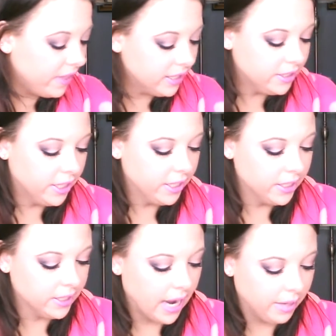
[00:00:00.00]
this
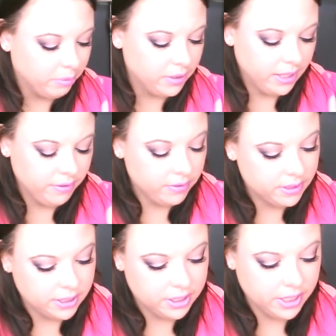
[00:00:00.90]
year, I believe it was
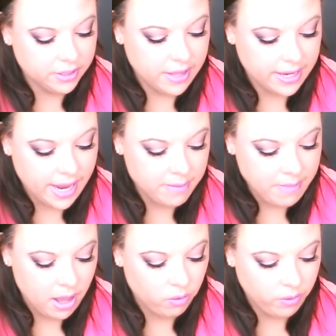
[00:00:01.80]
this year, they came
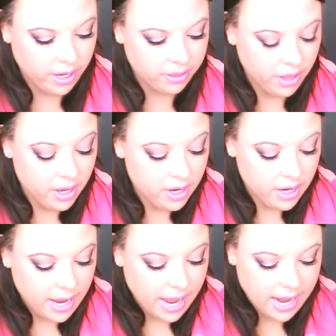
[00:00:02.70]
out with
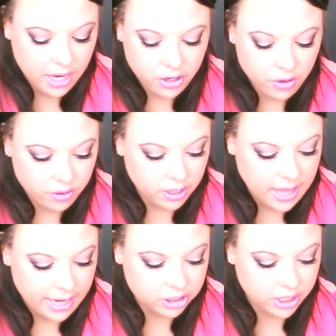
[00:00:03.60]
a new
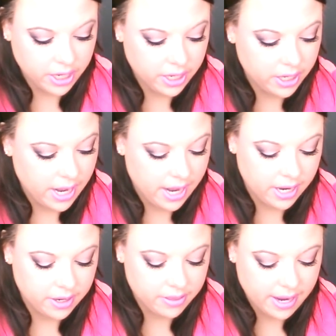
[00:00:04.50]
collection
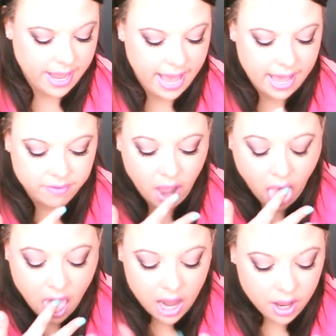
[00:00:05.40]
and they have
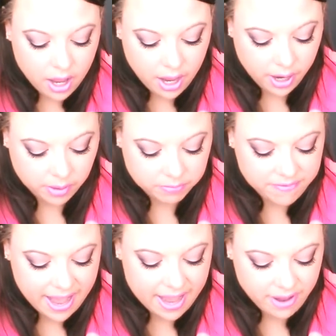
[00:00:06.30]
5
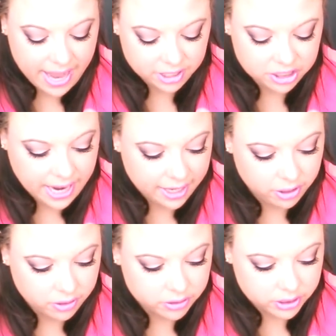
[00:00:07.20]

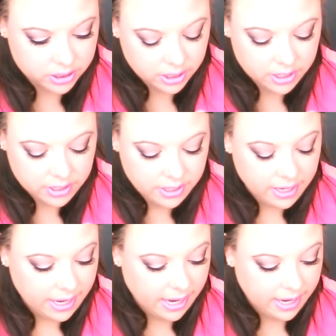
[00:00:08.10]
eyeshadows.
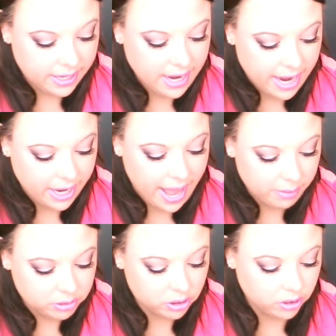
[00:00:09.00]
And I
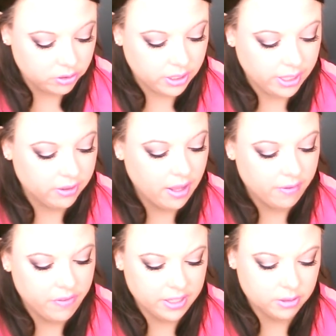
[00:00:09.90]
absolutely
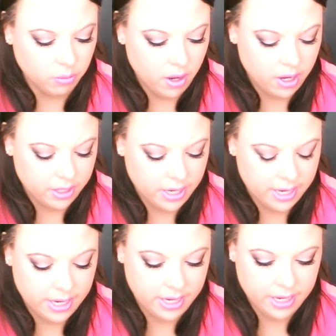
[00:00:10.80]
love this one.
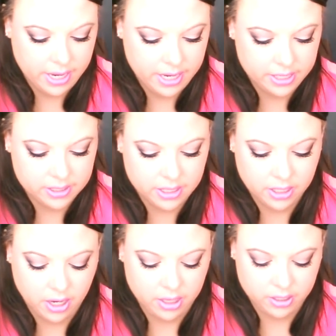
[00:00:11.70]
It is in
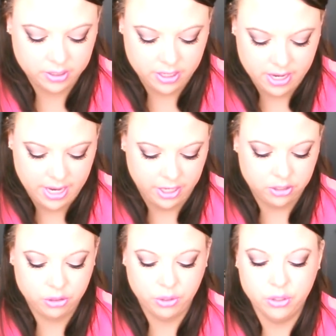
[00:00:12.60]
the color The
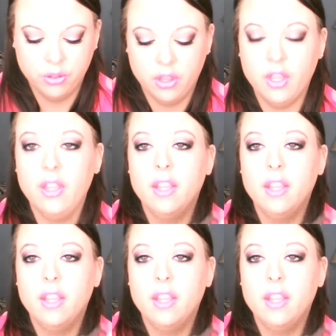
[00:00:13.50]
Naked Truth.